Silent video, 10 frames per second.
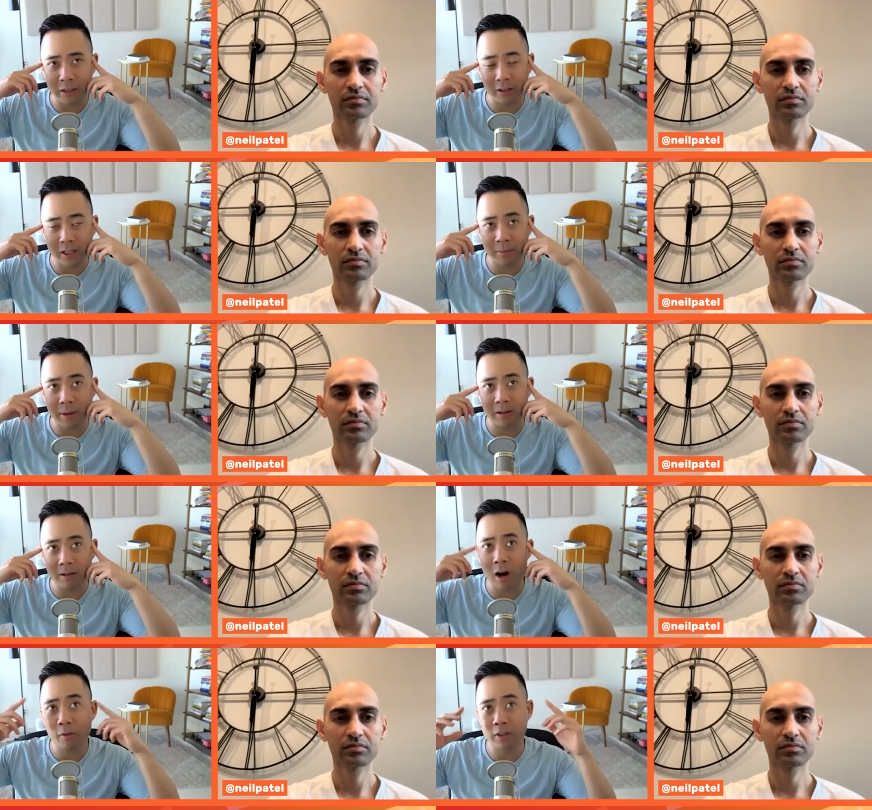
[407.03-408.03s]
Speaker 1: to think about
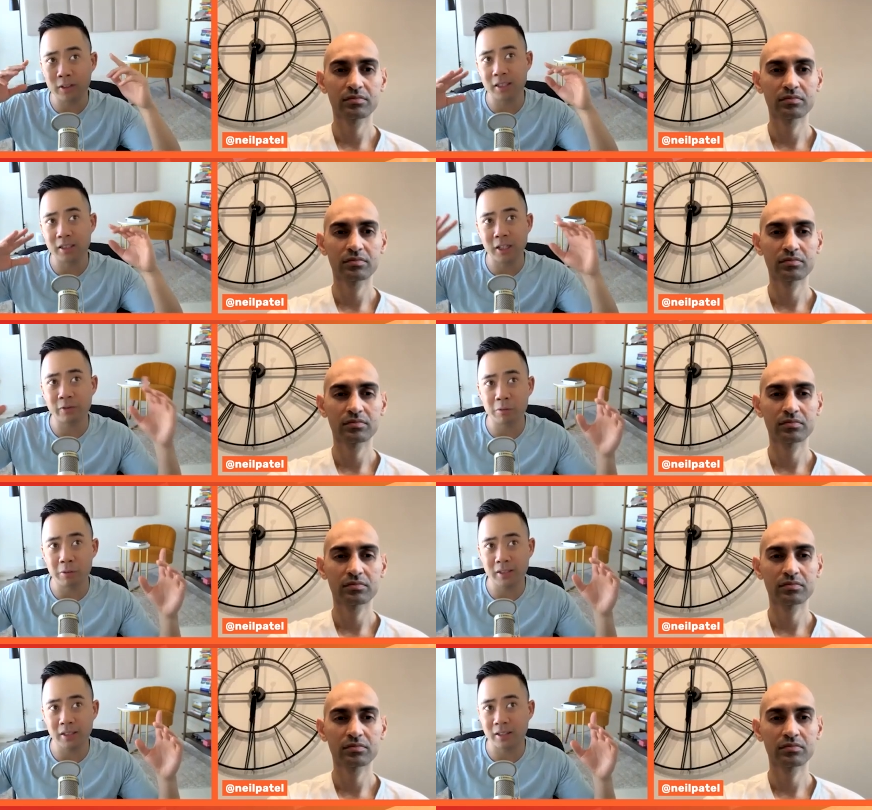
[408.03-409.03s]
offers in different
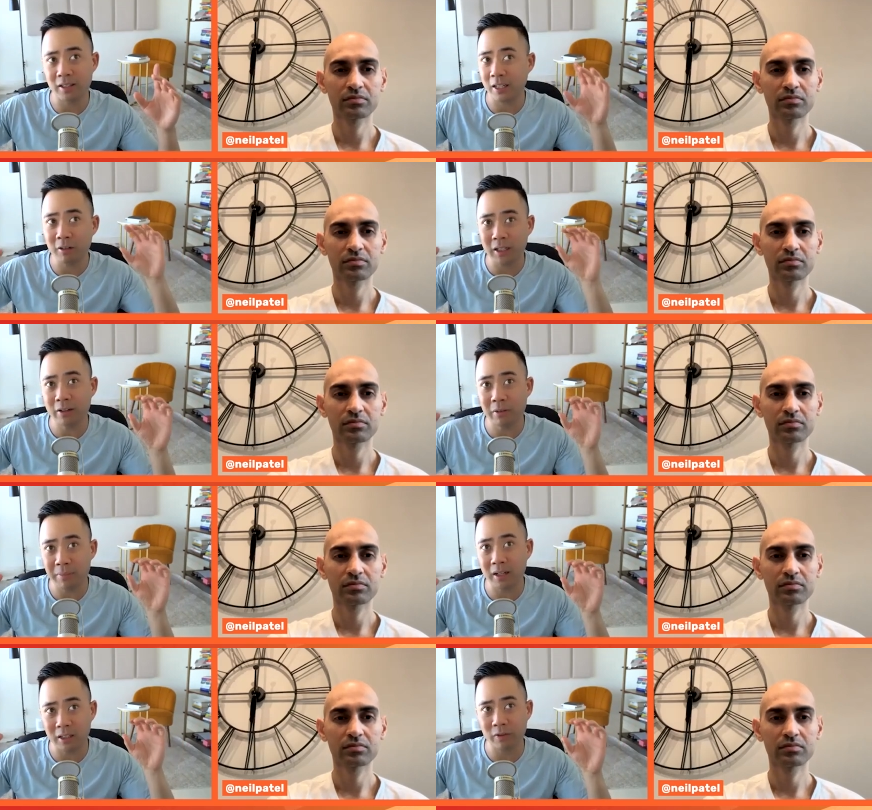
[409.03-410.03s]
ways here. Like you can even
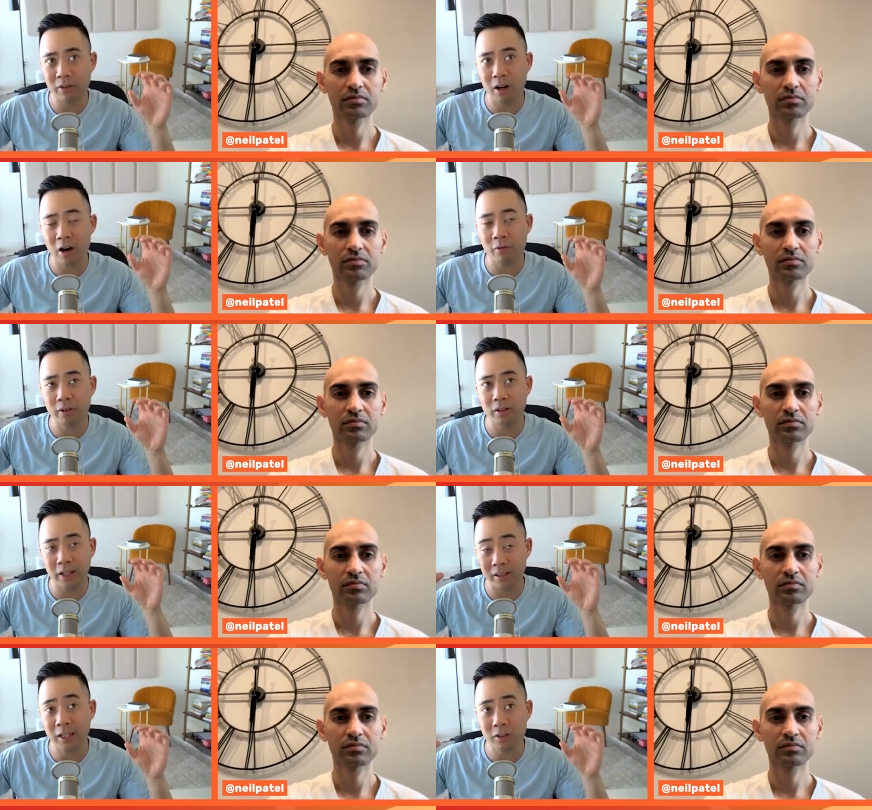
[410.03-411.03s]
make a different offer, like
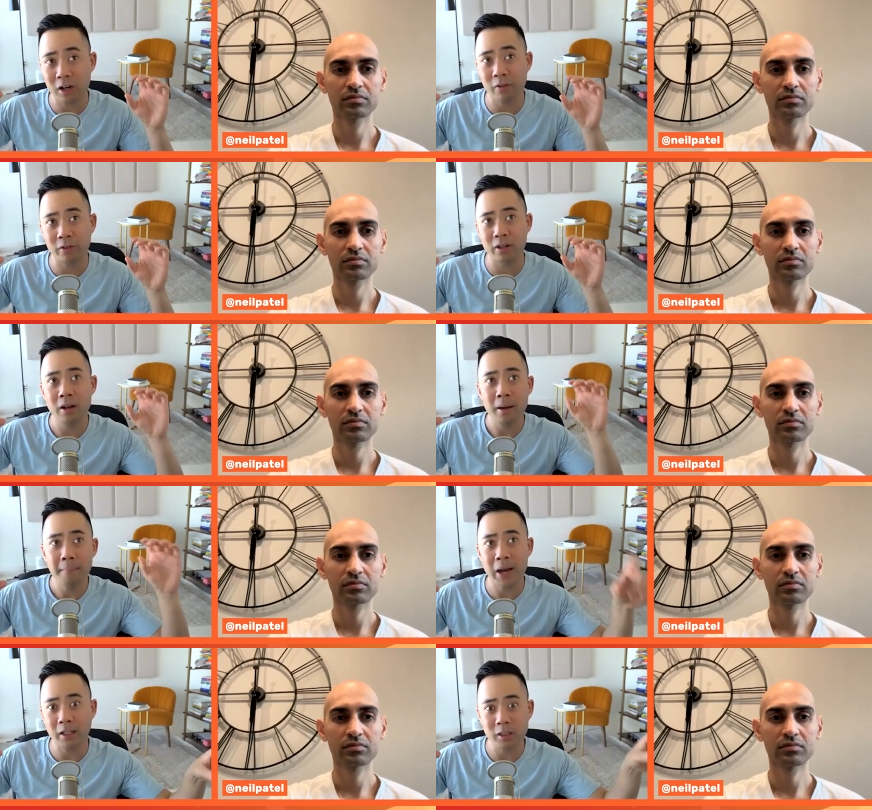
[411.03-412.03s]
a nice offer
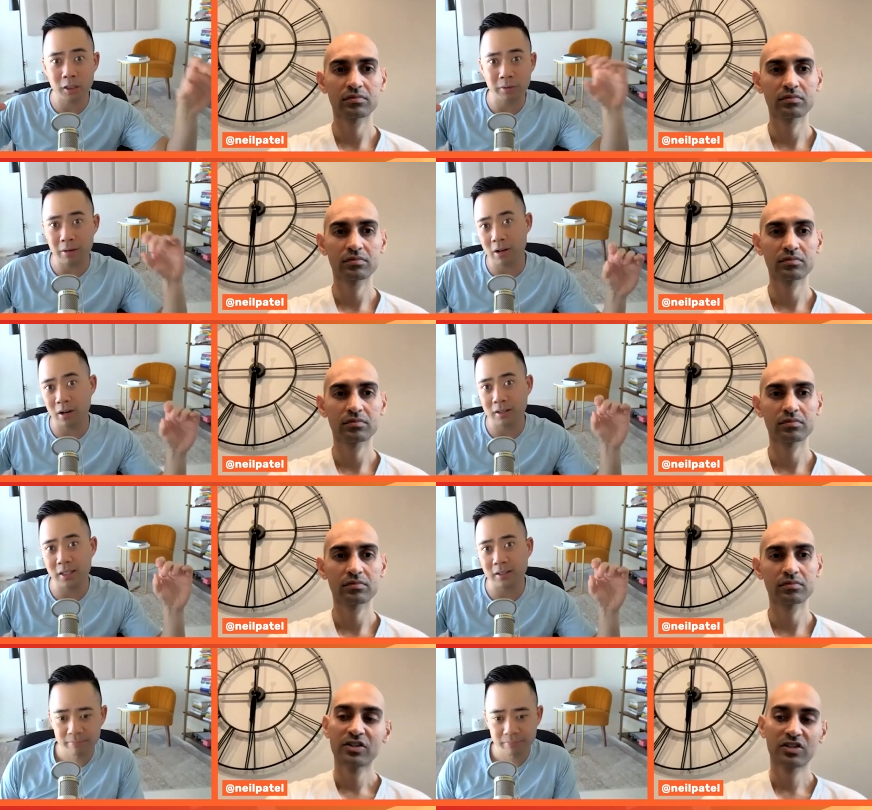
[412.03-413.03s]
packaged around
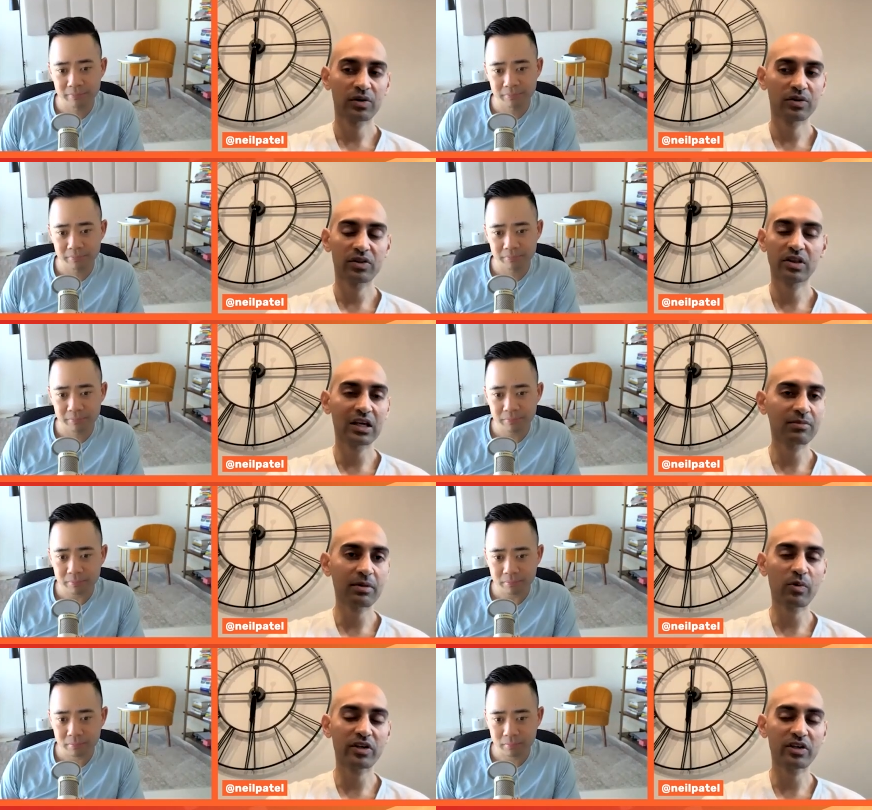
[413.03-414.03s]
content.
Speaker 2: So think
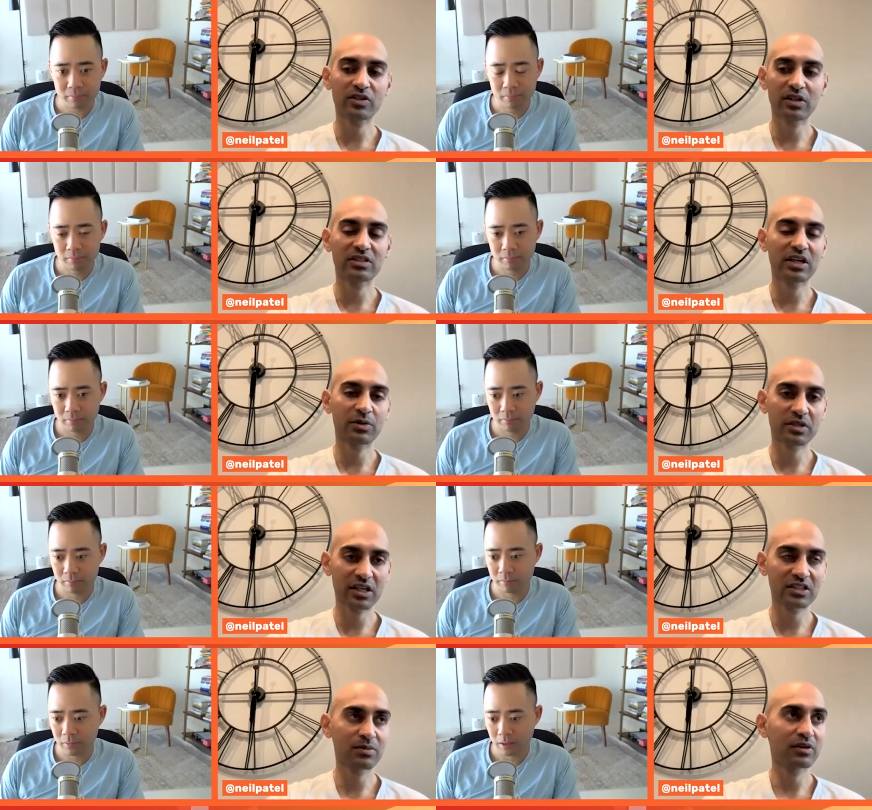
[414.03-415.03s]
about what you can do that's
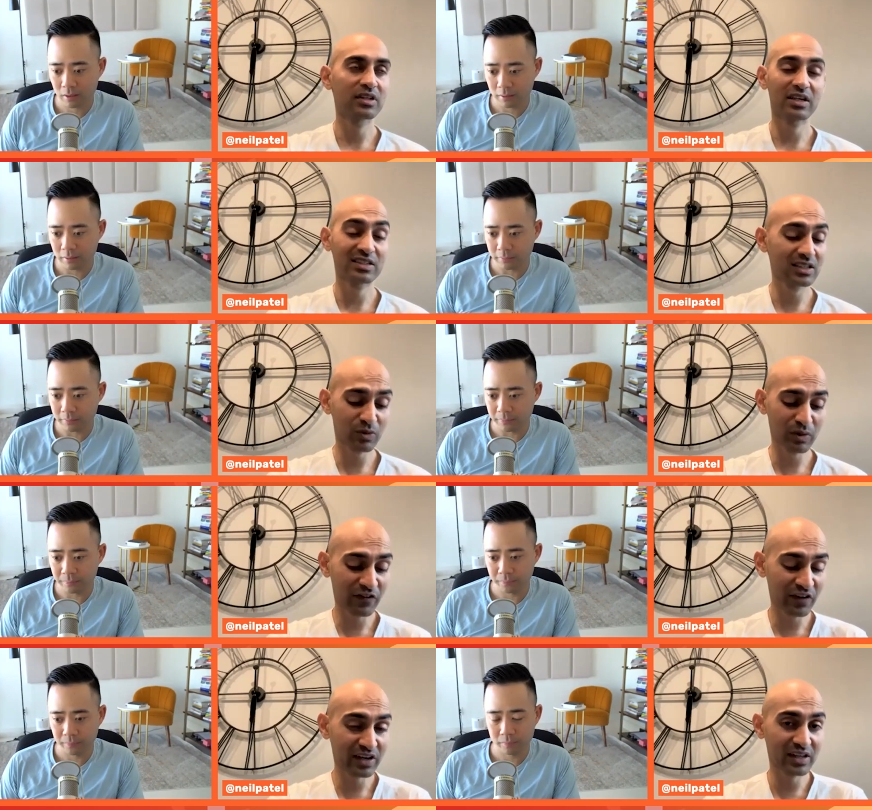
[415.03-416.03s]
irresistible. And the easiest
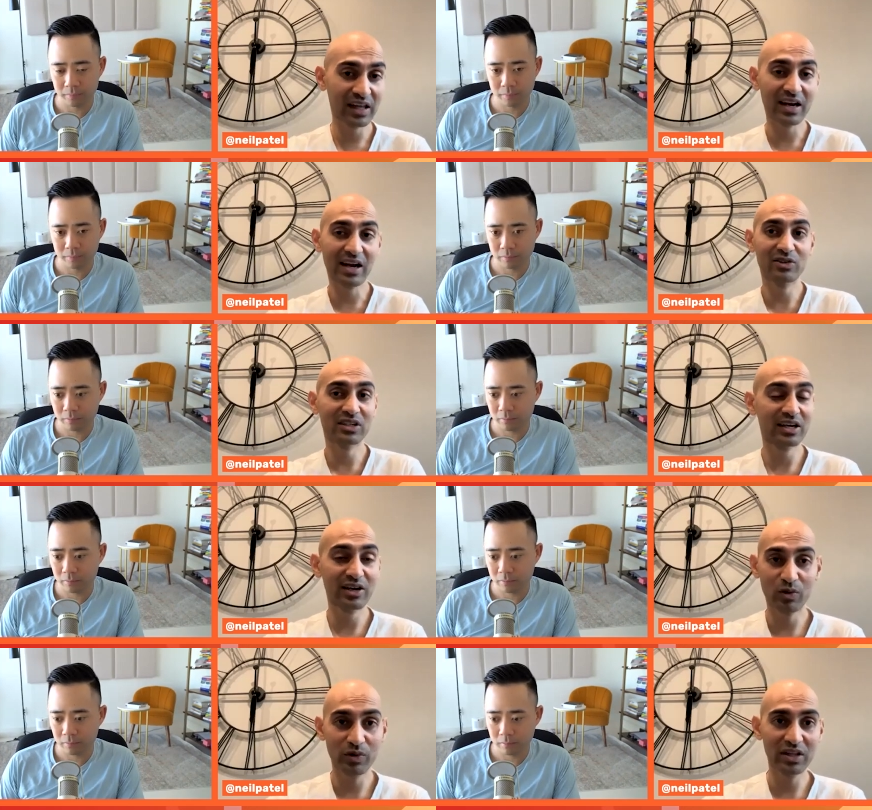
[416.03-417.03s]
way to figure that out to
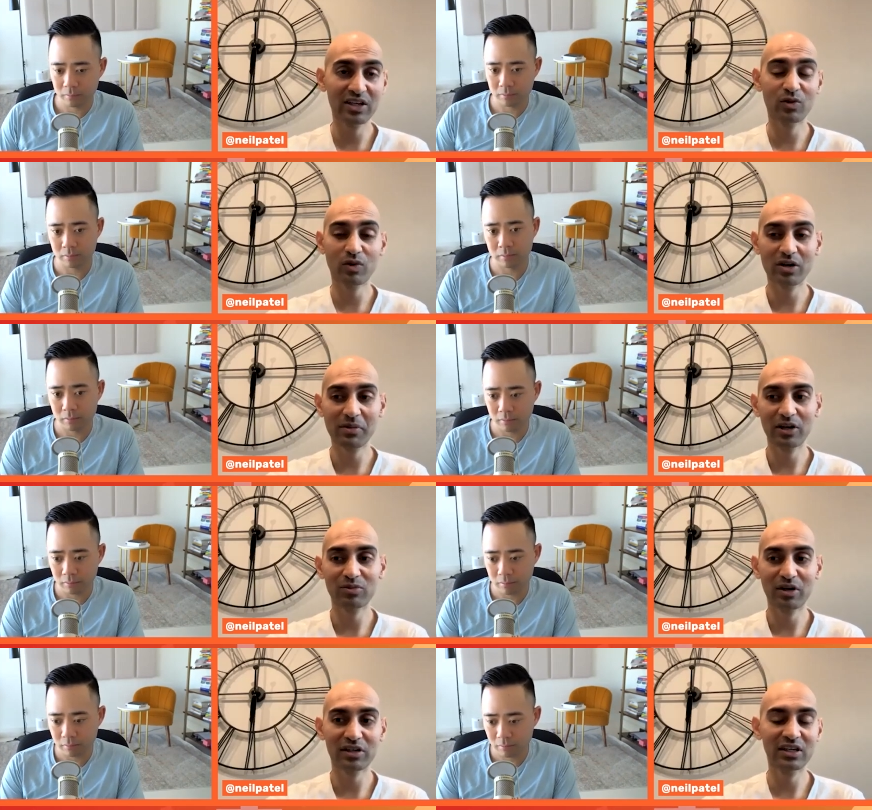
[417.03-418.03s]
get really good word of
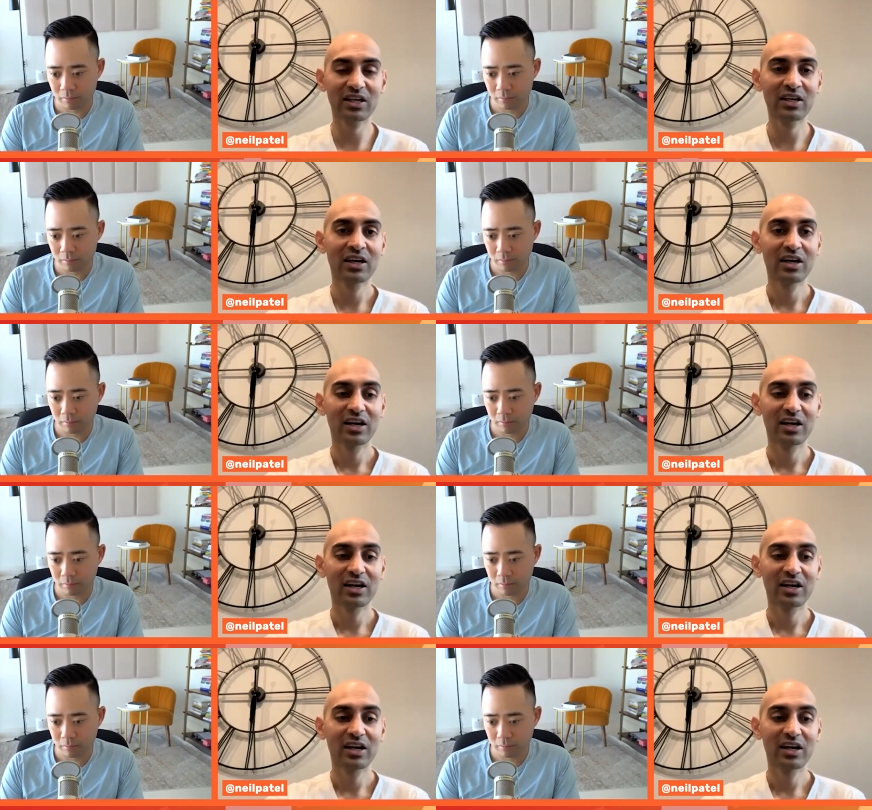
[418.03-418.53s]
mouth marketing